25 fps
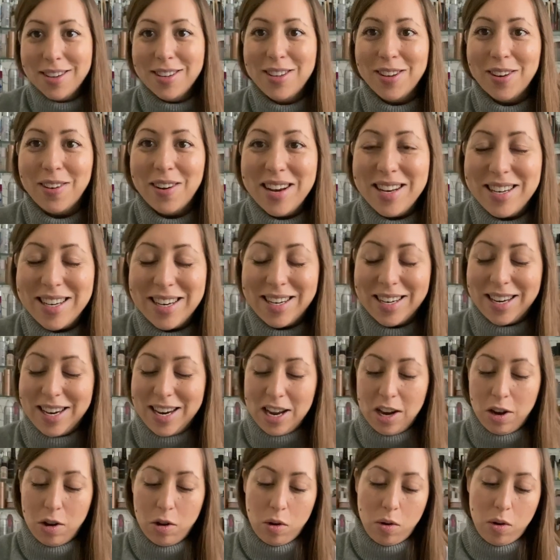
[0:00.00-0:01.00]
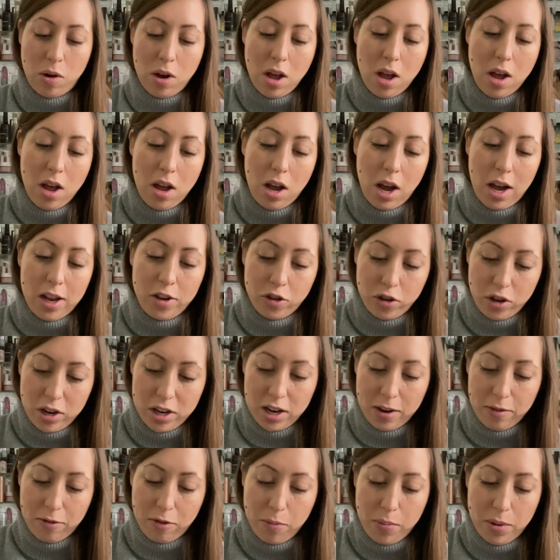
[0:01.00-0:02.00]
So I did a little, I joined
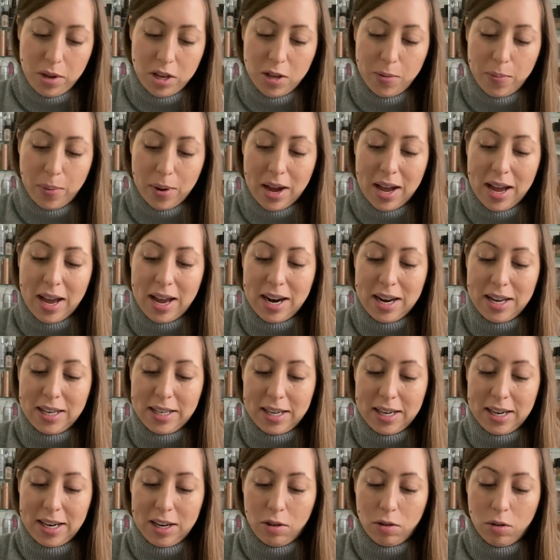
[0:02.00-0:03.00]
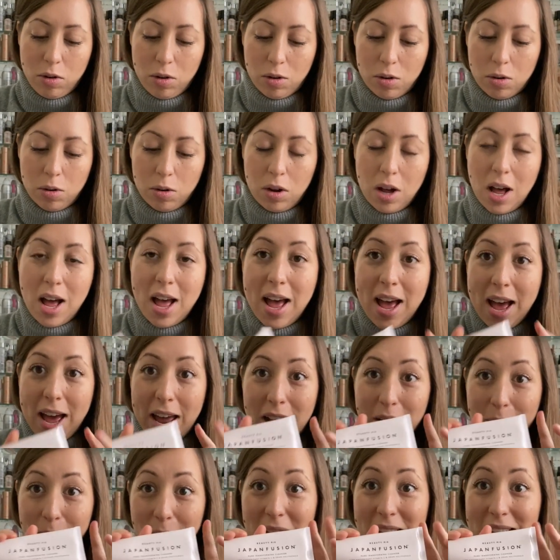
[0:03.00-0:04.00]
up for Beauty Pie and I did a little haul
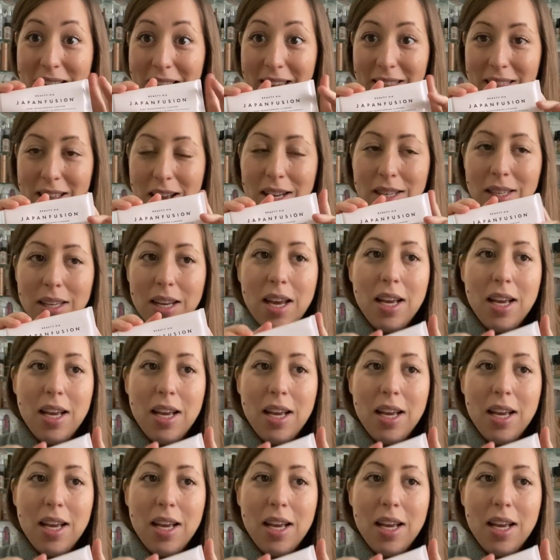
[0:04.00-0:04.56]
and I'm liking this.